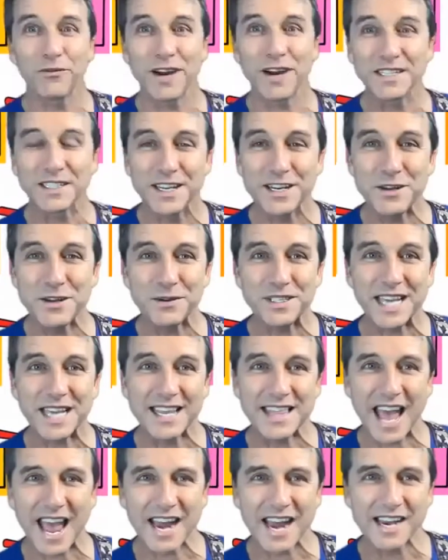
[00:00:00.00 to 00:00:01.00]
friends, can you
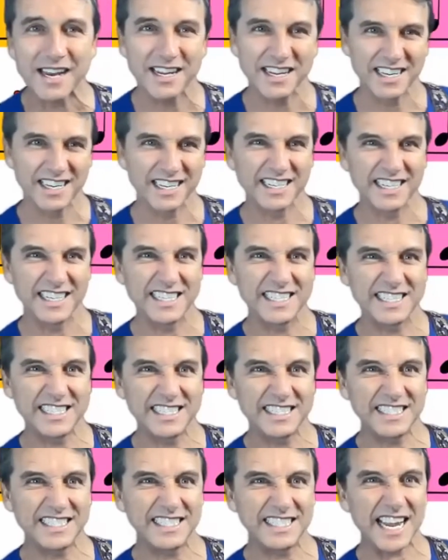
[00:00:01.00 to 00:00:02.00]
say that?
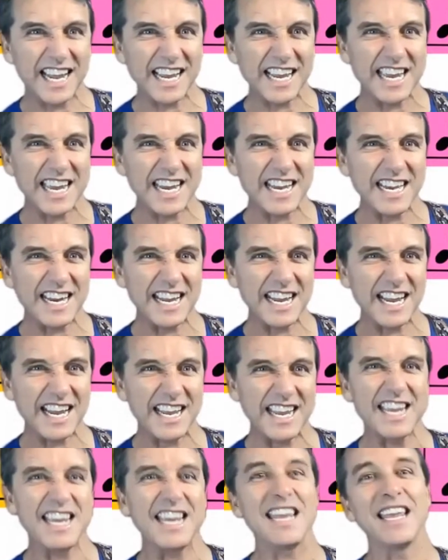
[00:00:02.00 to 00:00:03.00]
Diggy
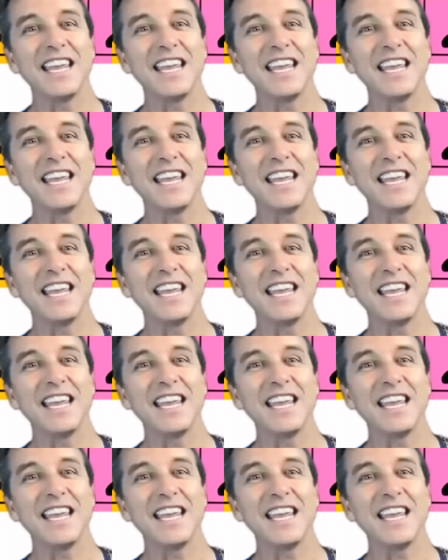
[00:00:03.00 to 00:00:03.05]
diggy.